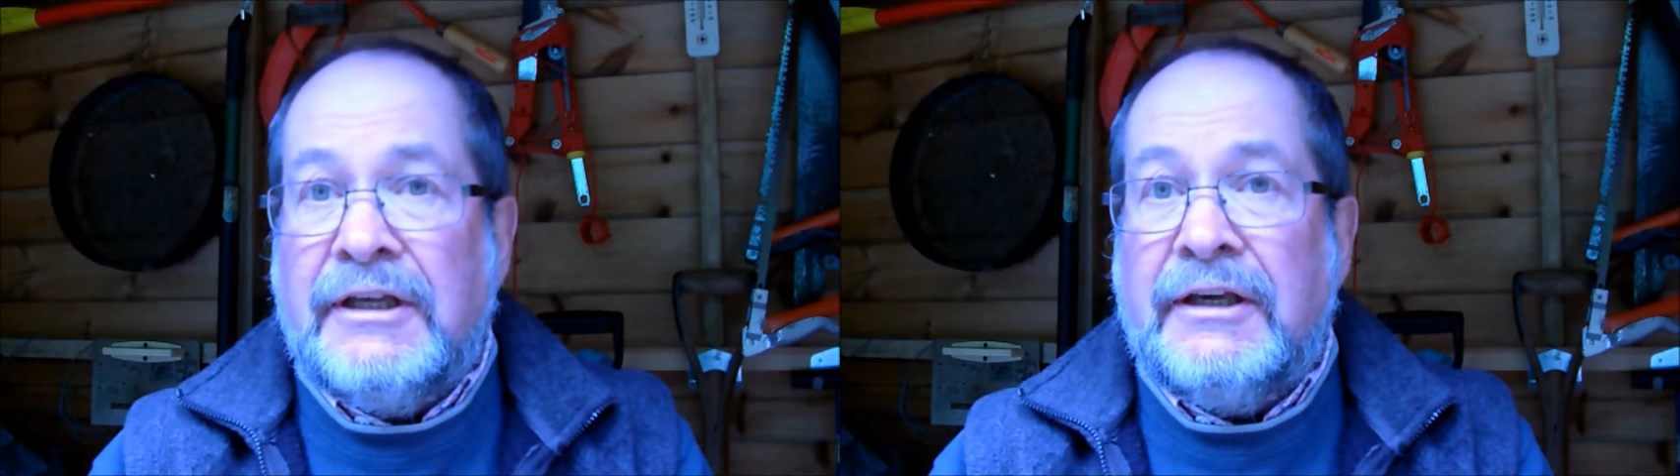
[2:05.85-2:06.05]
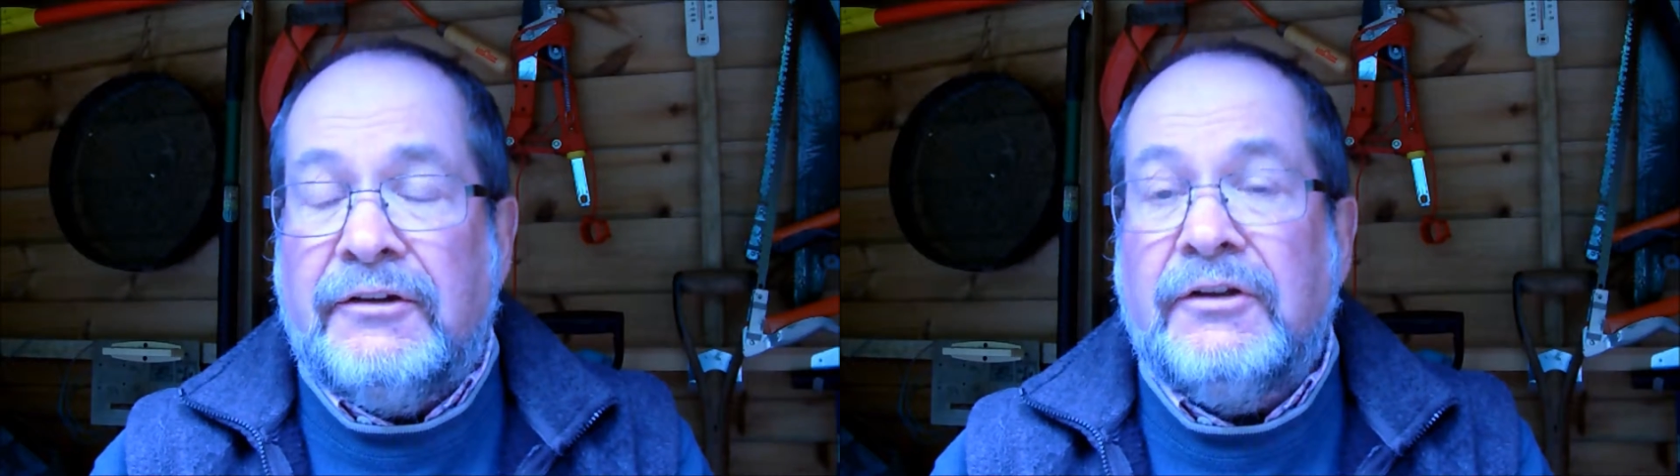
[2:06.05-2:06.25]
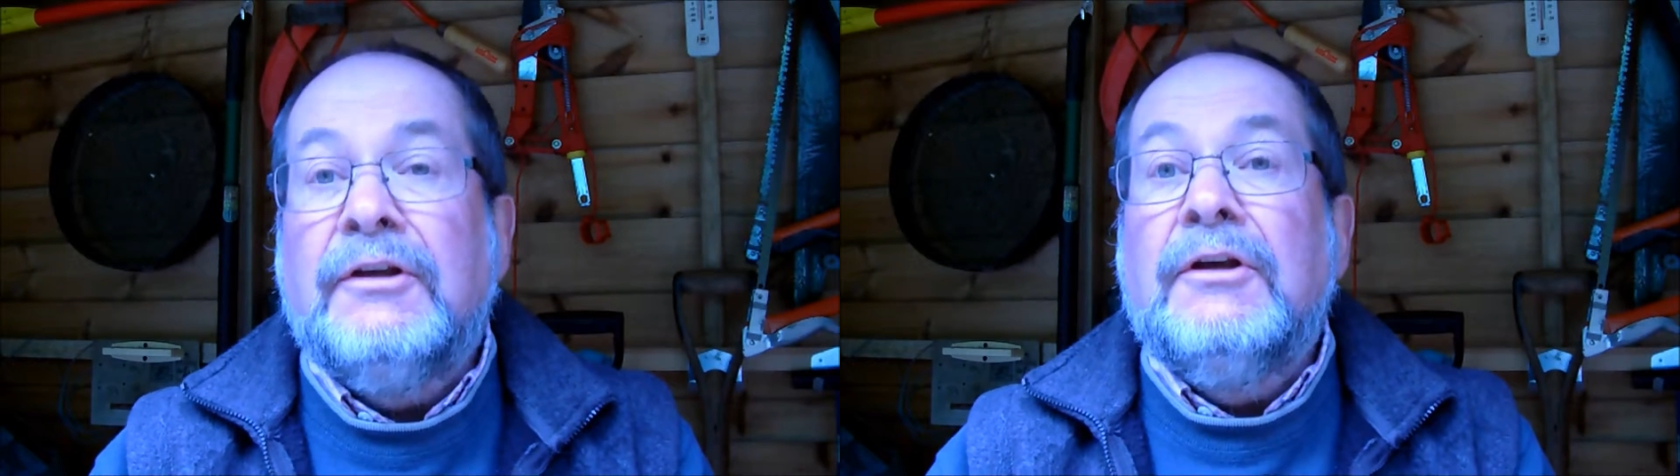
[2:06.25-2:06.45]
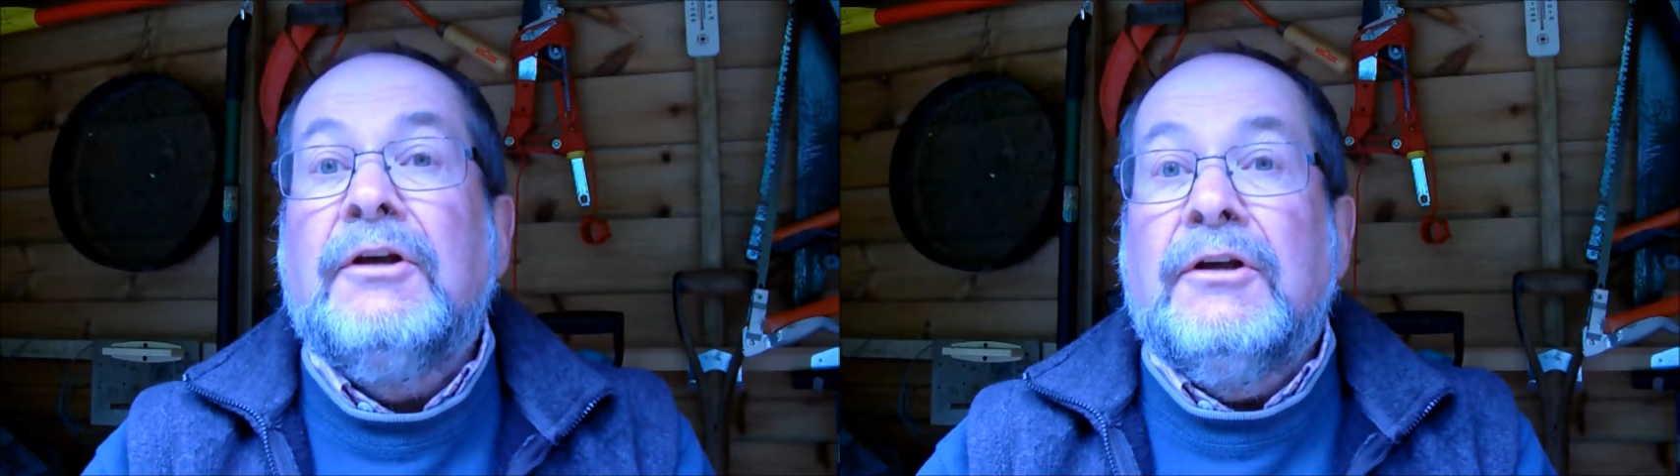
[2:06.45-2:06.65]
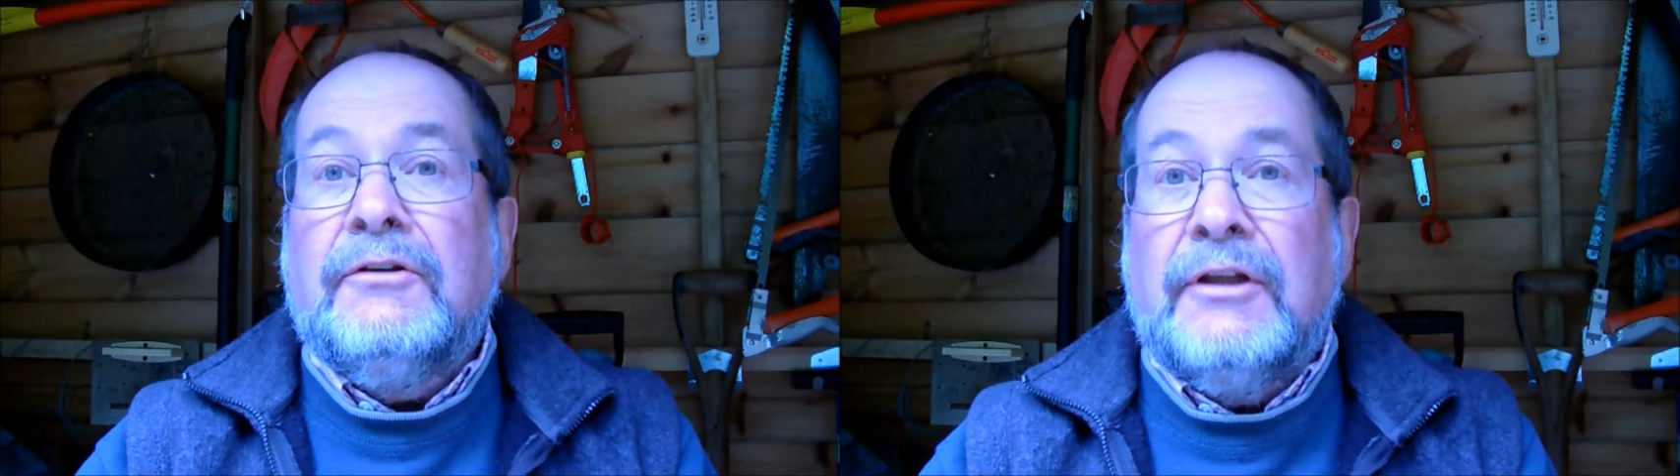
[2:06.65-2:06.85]
that,
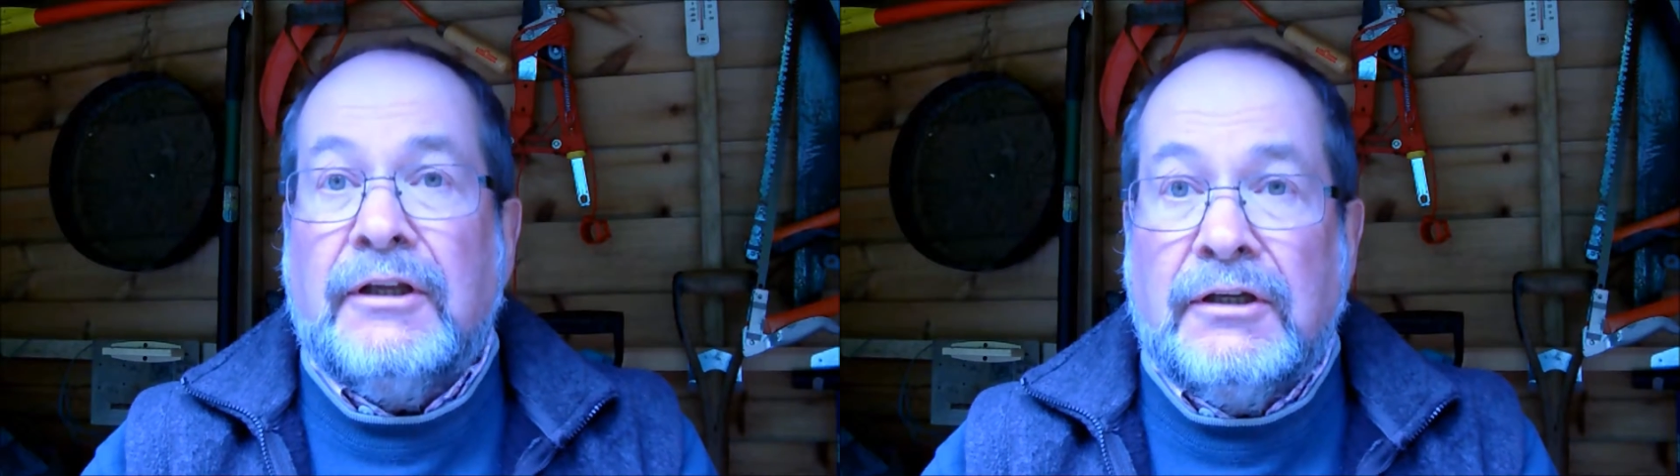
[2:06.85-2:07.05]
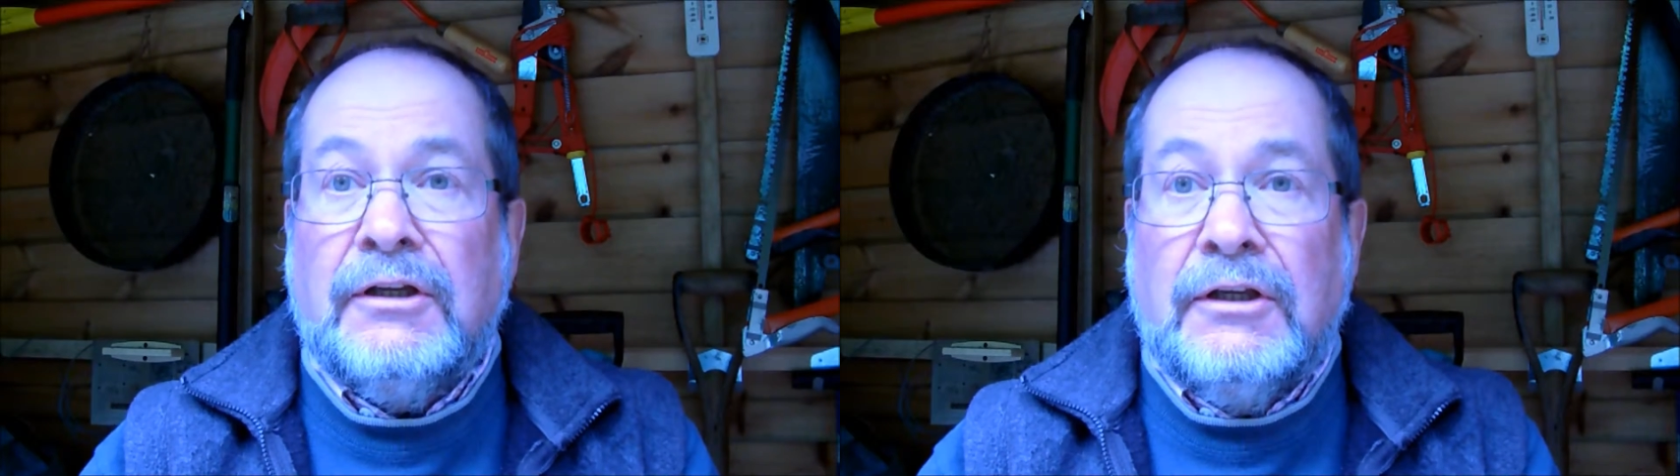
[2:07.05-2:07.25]
then